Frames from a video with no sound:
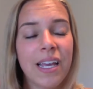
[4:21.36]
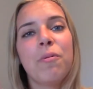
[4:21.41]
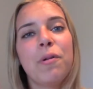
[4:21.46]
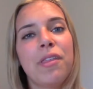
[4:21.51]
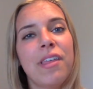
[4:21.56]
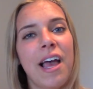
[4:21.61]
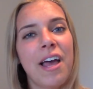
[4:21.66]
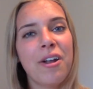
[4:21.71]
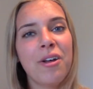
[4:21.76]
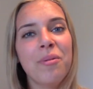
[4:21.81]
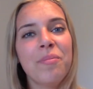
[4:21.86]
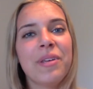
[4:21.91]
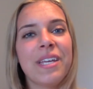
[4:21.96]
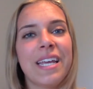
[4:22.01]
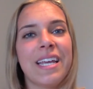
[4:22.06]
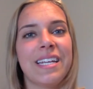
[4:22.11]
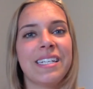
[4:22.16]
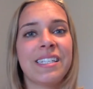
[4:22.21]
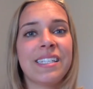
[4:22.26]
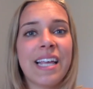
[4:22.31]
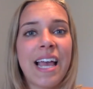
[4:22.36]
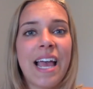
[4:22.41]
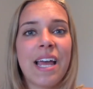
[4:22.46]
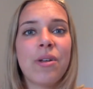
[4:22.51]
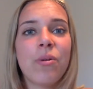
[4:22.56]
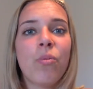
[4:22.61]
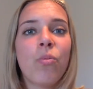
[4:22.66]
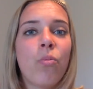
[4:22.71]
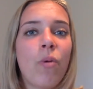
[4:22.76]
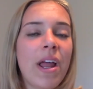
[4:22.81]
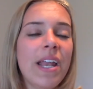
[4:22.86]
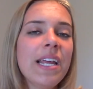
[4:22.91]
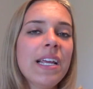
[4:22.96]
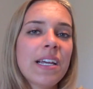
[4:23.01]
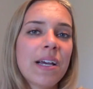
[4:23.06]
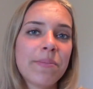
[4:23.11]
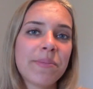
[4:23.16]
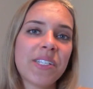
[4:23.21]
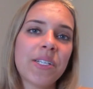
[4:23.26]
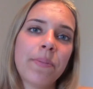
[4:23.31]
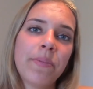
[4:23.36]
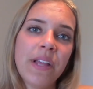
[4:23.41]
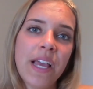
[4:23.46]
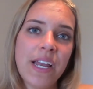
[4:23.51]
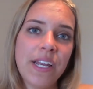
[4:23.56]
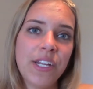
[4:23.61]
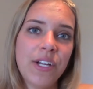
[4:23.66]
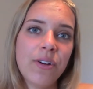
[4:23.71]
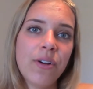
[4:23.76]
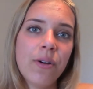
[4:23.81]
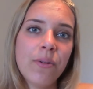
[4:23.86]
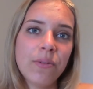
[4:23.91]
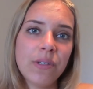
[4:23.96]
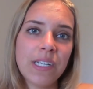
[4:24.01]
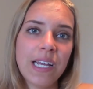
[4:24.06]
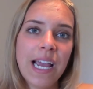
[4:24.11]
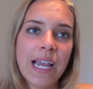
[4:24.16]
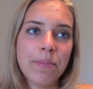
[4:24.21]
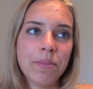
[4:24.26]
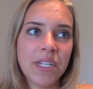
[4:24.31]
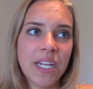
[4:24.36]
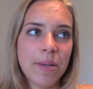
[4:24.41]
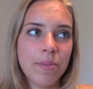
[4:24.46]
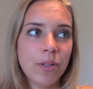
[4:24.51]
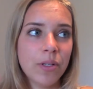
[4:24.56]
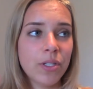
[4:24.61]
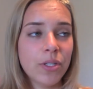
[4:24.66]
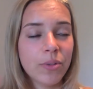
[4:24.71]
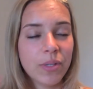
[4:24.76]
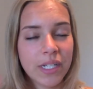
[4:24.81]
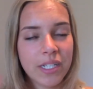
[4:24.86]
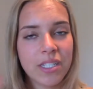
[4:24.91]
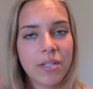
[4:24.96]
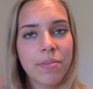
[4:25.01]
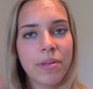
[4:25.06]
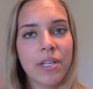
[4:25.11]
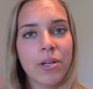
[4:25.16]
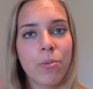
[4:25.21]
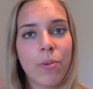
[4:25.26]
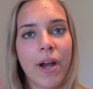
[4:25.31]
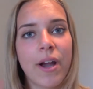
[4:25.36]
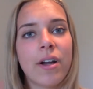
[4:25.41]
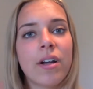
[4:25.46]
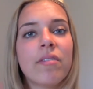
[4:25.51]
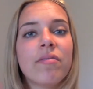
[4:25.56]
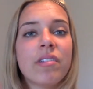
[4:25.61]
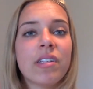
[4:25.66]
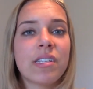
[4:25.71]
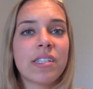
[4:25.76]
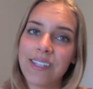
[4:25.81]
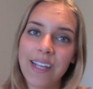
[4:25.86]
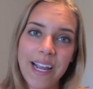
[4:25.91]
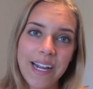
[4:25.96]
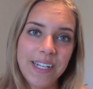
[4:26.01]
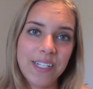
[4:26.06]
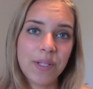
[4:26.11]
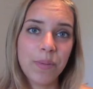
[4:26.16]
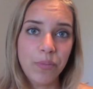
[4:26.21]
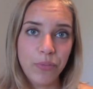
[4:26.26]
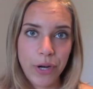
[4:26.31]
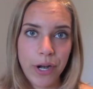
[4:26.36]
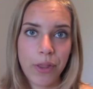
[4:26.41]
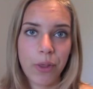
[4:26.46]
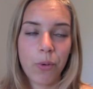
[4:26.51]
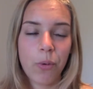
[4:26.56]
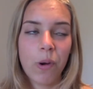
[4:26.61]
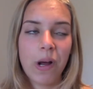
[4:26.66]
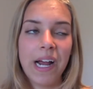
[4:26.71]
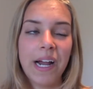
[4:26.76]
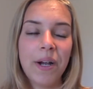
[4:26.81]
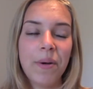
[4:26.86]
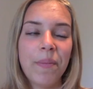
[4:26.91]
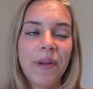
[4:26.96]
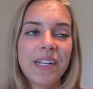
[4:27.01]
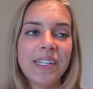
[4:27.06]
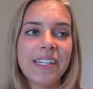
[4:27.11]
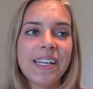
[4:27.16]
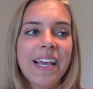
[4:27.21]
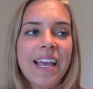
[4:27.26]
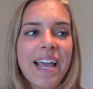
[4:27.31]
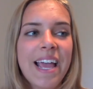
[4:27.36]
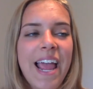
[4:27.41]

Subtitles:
With that all being said, when it comes to planning your own timetable, you need to be aware of the science breadth requirement.